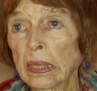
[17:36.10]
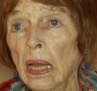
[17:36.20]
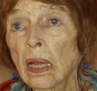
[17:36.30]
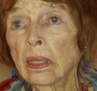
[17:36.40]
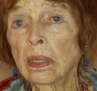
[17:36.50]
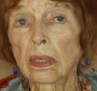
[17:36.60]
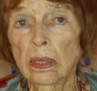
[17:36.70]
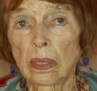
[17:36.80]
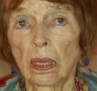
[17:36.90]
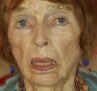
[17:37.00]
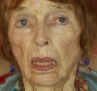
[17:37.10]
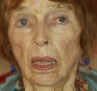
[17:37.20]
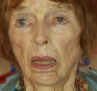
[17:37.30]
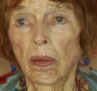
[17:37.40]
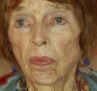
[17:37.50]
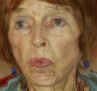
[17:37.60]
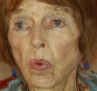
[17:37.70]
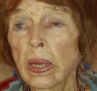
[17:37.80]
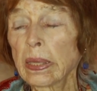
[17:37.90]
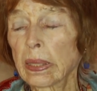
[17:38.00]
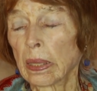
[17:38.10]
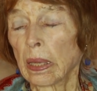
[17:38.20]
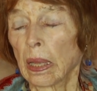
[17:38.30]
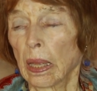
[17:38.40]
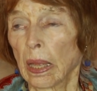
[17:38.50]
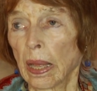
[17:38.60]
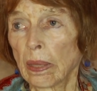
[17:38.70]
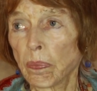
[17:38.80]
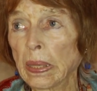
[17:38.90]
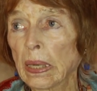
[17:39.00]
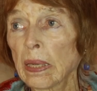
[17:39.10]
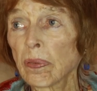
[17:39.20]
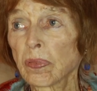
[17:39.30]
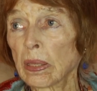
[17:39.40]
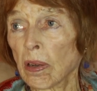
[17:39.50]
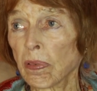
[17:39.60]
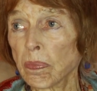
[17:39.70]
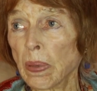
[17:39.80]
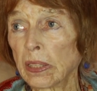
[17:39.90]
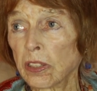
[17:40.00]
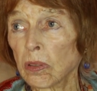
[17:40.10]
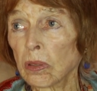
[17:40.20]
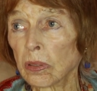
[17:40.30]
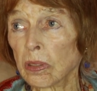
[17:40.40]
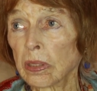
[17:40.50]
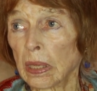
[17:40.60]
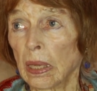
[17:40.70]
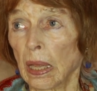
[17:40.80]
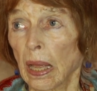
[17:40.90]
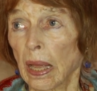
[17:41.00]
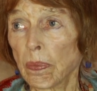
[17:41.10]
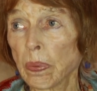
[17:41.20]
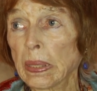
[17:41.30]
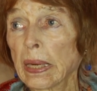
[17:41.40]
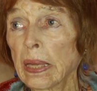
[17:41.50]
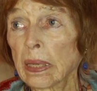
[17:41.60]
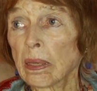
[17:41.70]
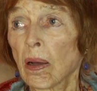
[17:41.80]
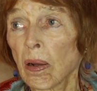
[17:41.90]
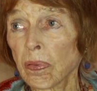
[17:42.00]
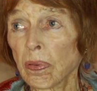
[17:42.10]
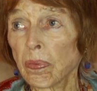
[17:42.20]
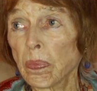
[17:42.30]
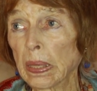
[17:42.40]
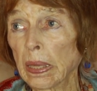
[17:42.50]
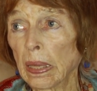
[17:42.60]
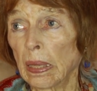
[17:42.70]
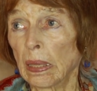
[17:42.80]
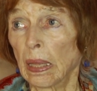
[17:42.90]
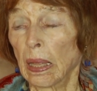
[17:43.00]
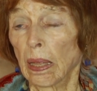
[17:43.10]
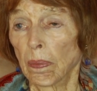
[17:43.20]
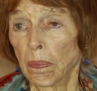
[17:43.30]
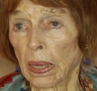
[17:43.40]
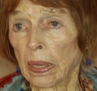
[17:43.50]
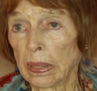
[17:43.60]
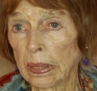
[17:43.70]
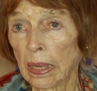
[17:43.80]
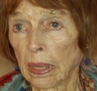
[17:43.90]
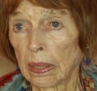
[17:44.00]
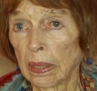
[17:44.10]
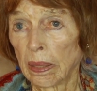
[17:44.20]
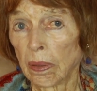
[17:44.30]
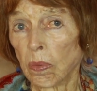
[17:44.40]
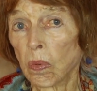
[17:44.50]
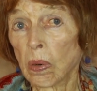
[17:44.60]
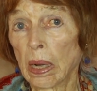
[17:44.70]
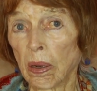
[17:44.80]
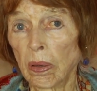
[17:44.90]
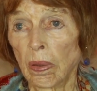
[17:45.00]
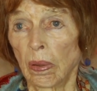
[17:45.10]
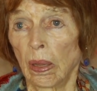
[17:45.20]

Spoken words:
tons of weight had been lifted off my shoulders, had been taken off of me by Adida. And I thought, wow,